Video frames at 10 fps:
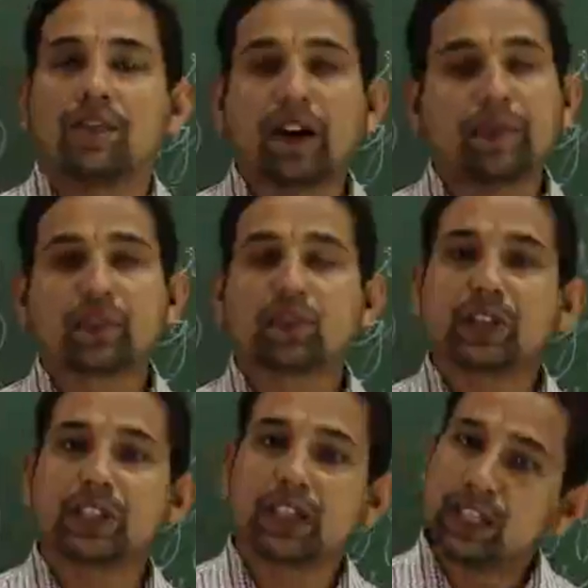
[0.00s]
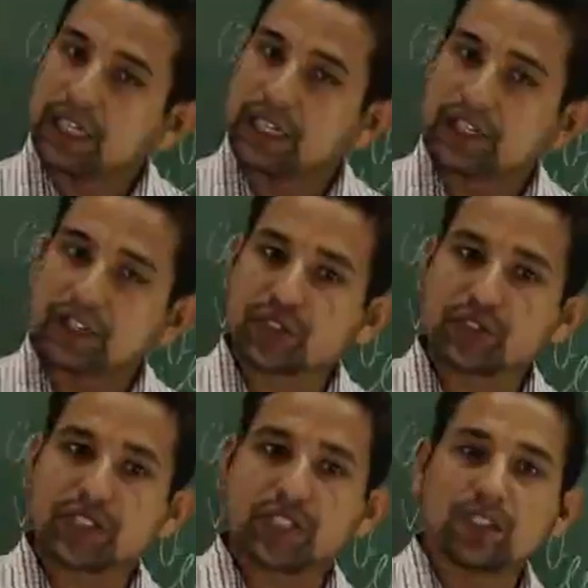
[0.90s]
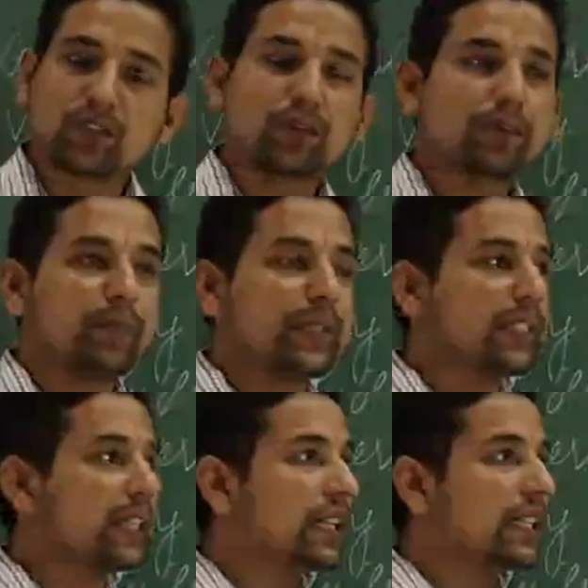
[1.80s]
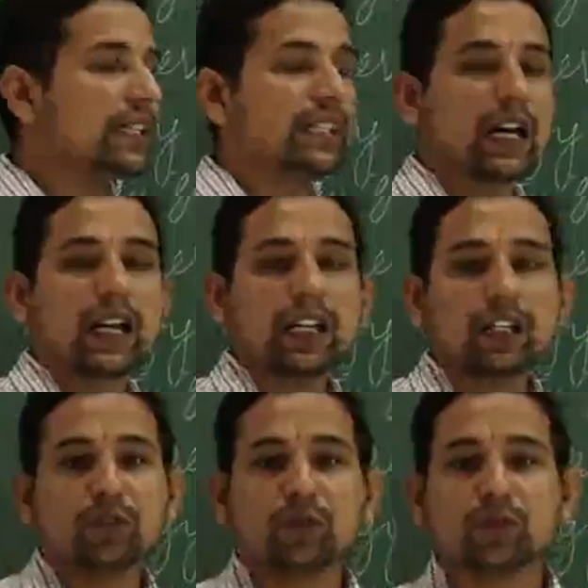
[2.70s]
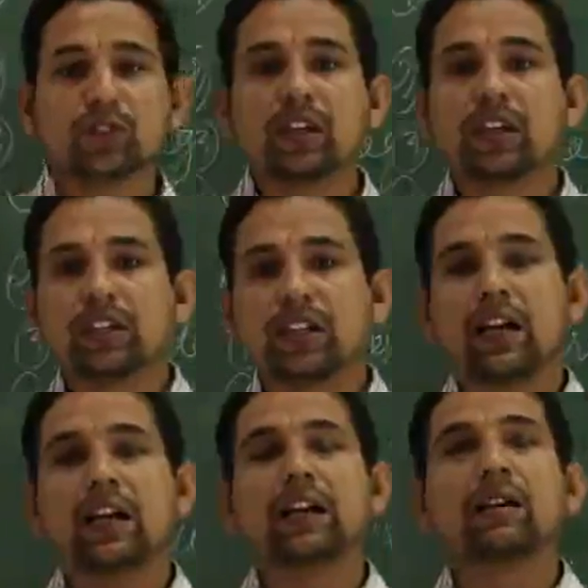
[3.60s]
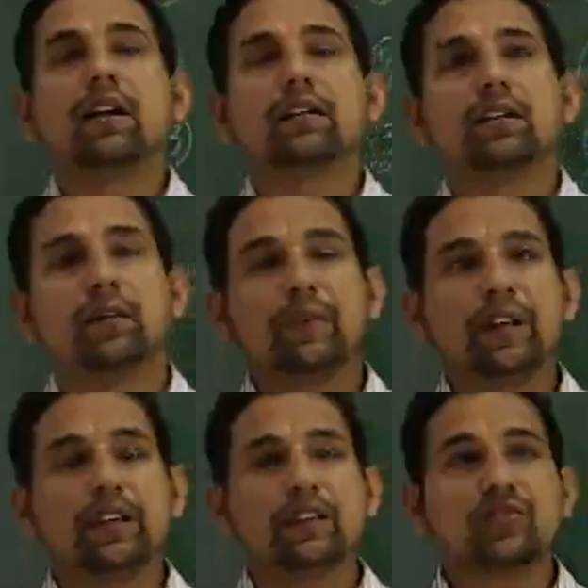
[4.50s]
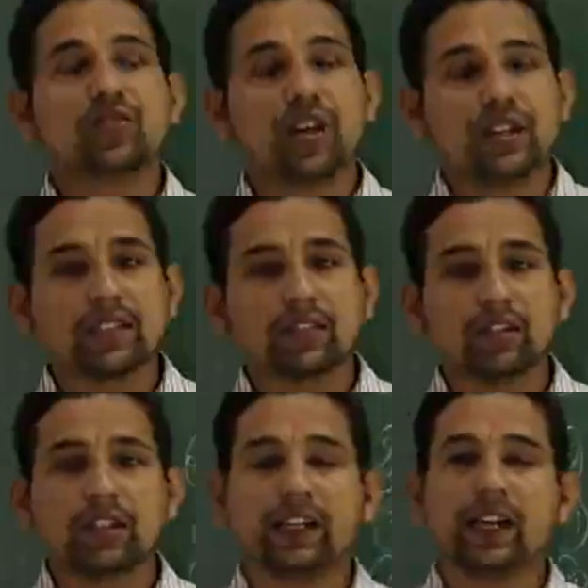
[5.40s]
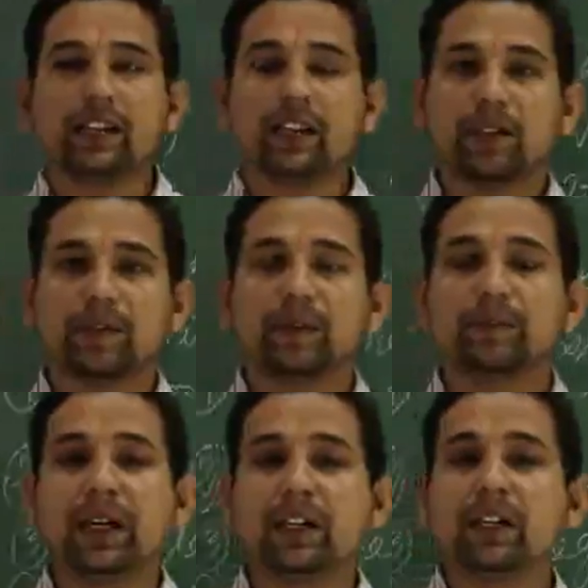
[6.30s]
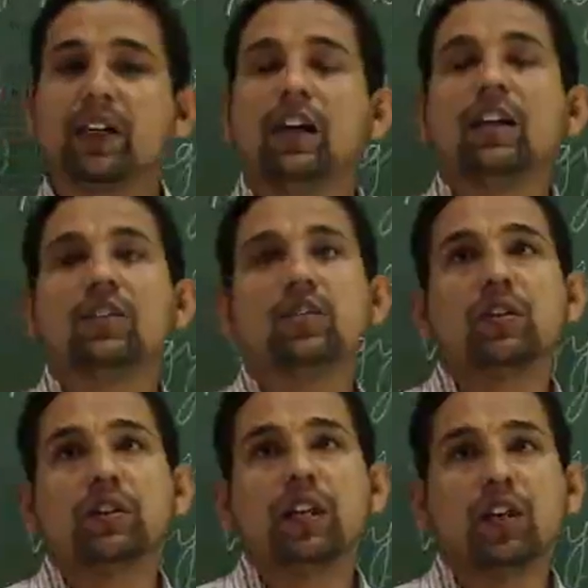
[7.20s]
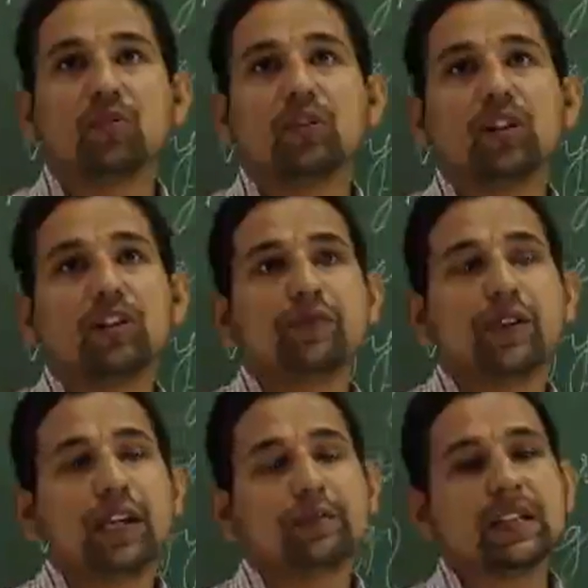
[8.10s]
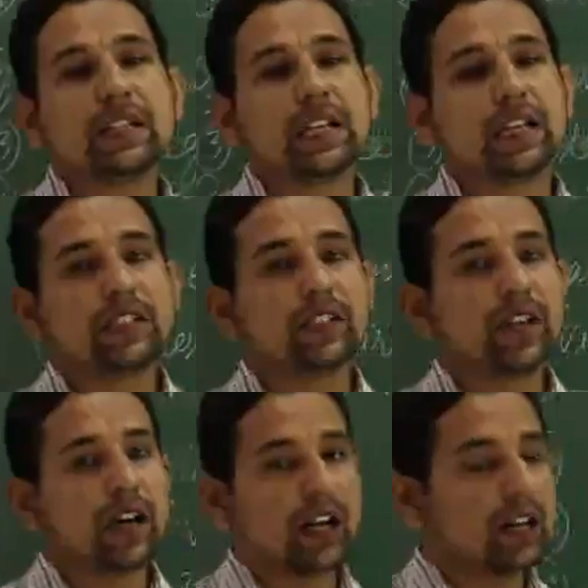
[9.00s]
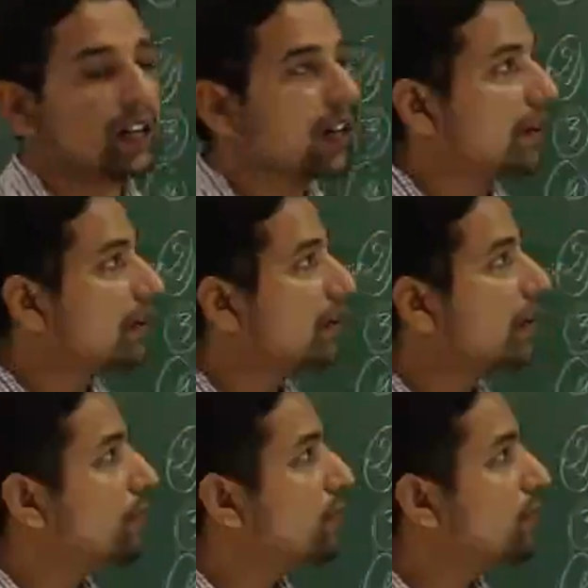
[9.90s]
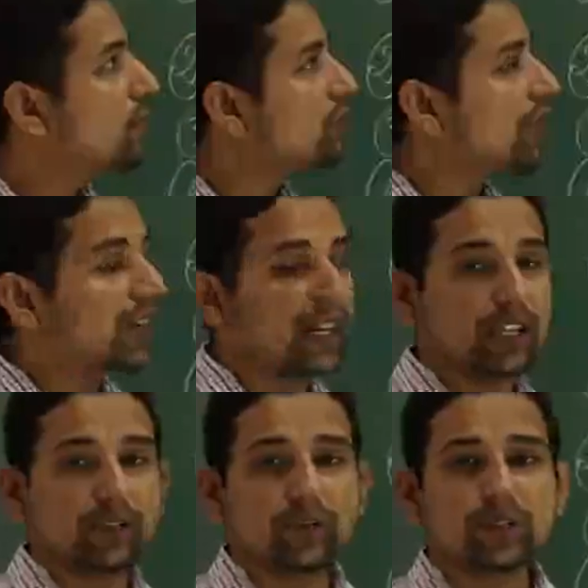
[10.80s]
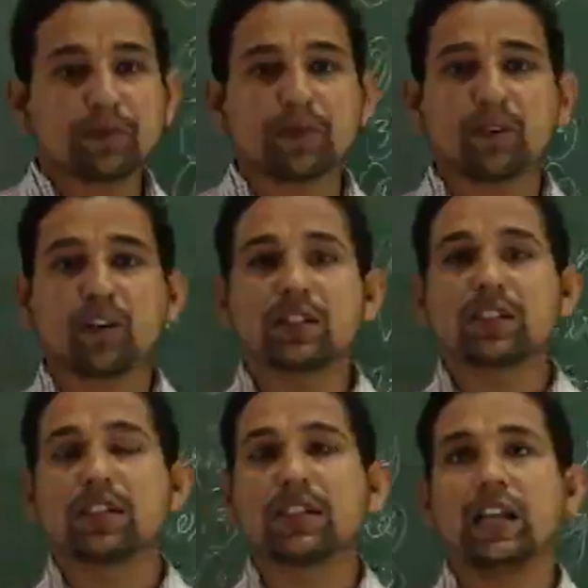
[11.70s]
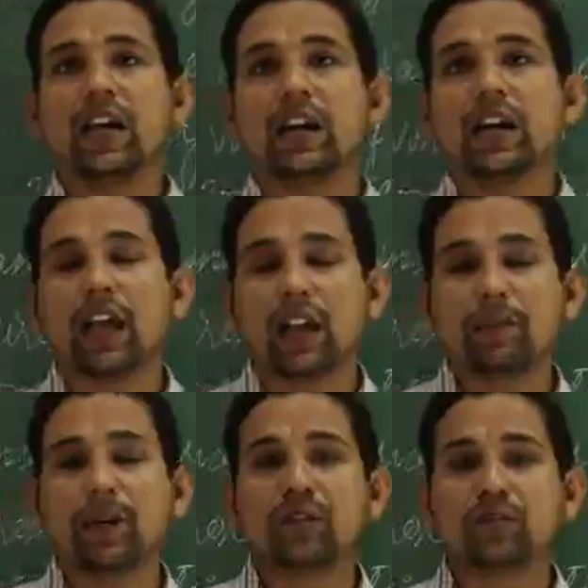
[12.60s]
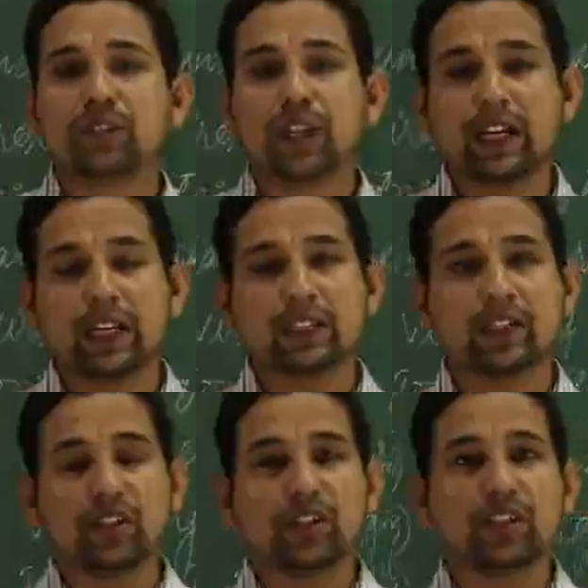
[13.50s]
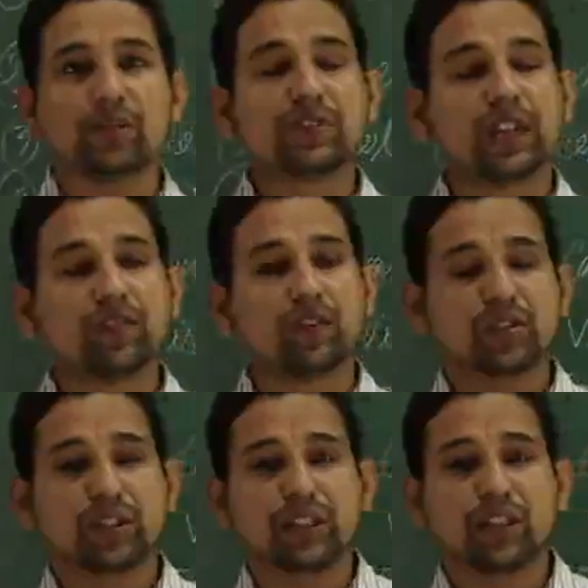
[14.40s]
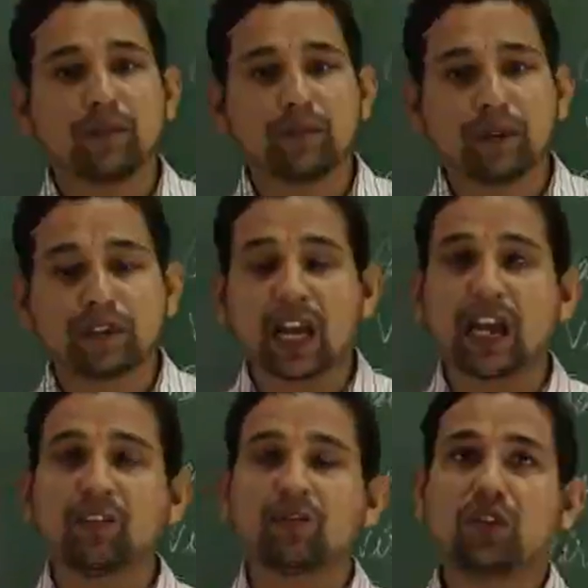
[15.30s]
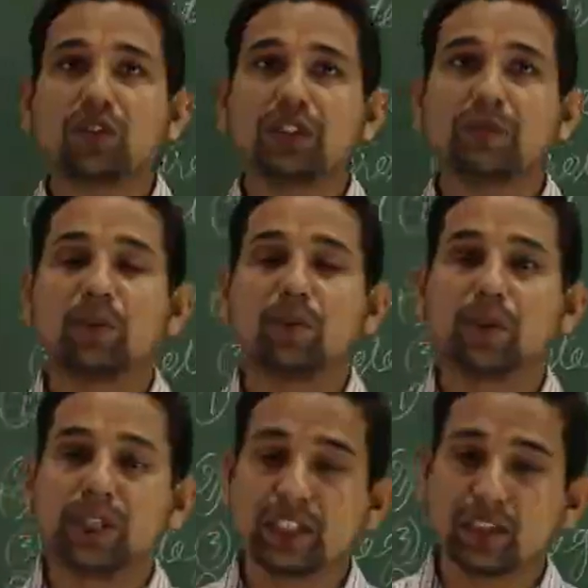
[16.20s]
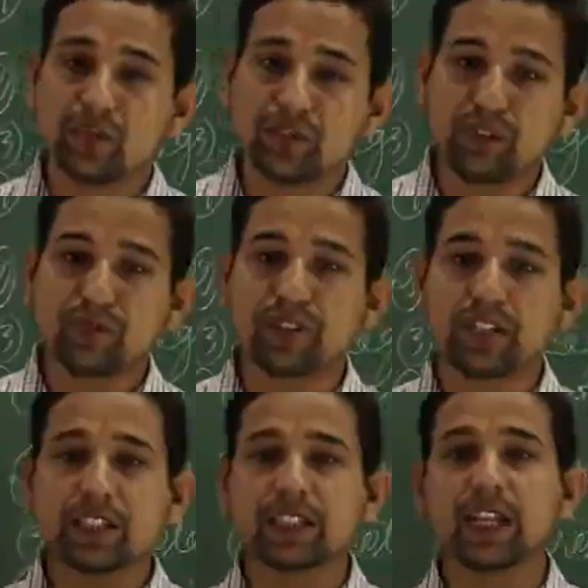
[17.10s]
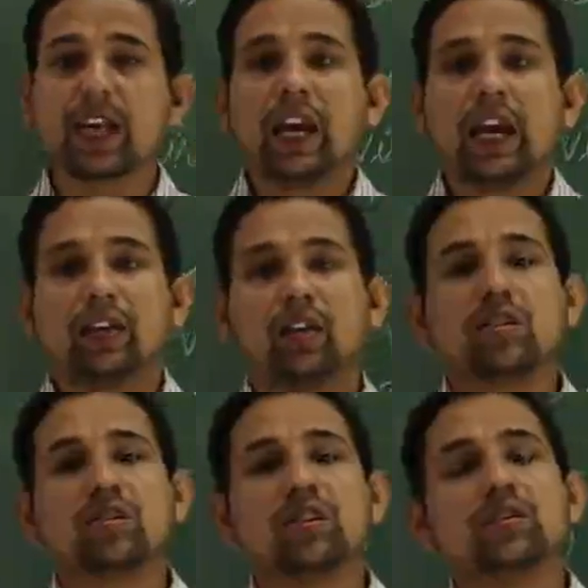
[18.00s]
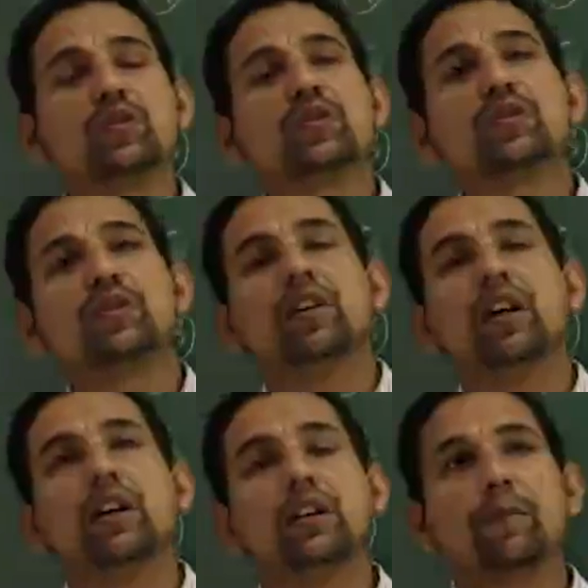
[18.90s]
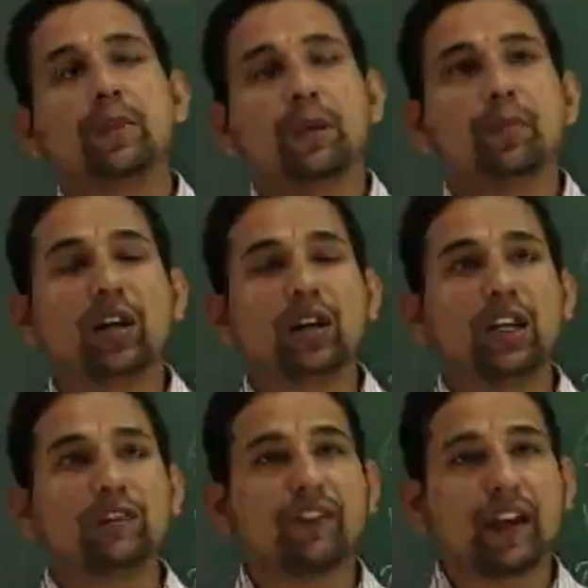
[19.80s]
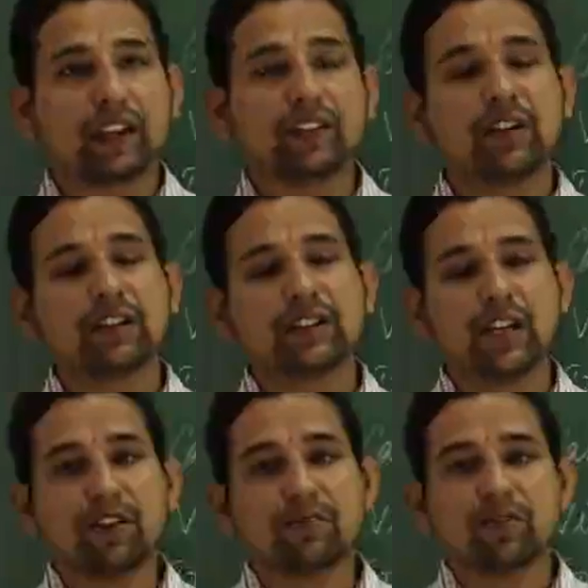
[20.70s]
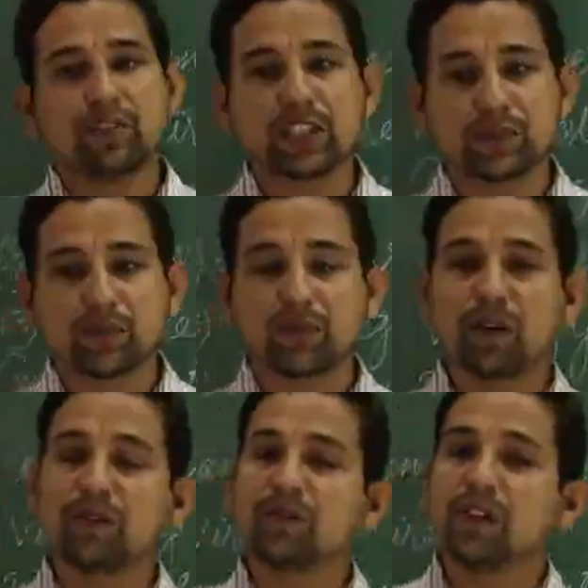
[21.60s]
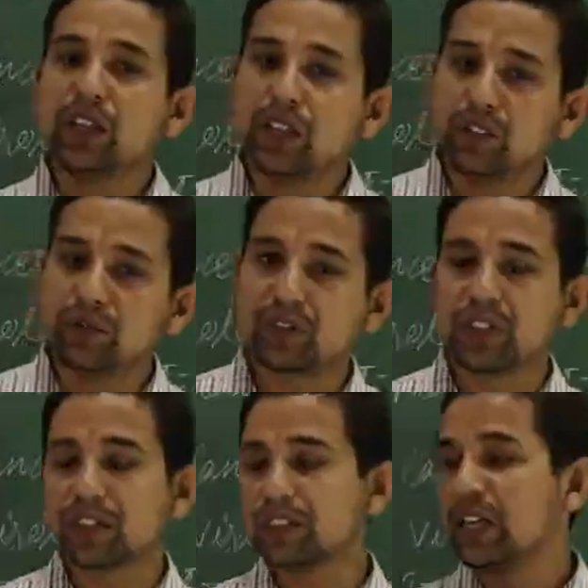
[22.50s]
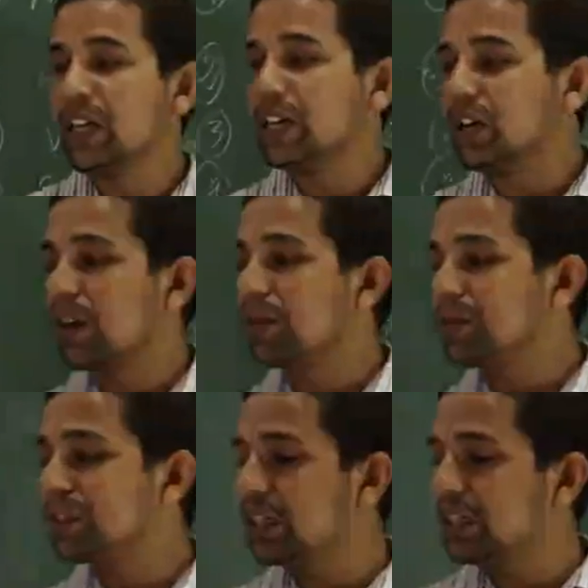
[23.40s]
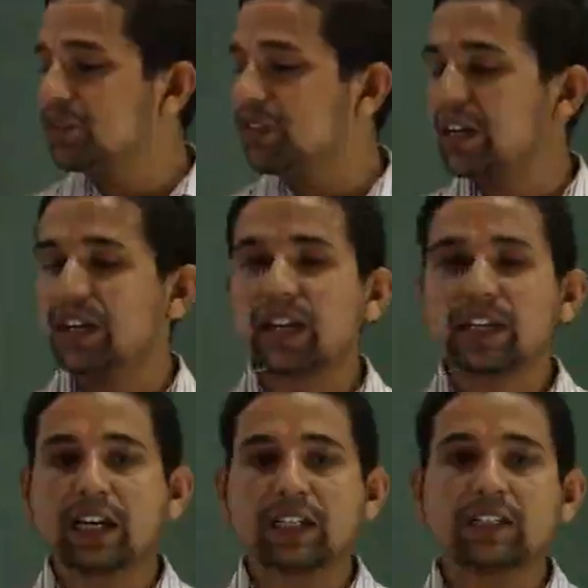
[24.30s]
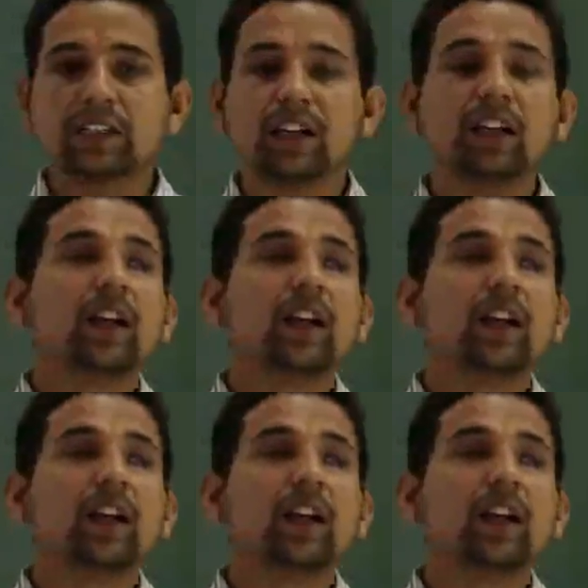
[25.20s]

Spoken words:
pharmaceutical industry. So basically these are used, the various drug screening and their development. So the role of animal cell culture are most widely used because they are help into the screening of cytotoxicity properties of new drugs. They are also used to develop an effective and safe dosage form of new drugs. Now come to the new area, that is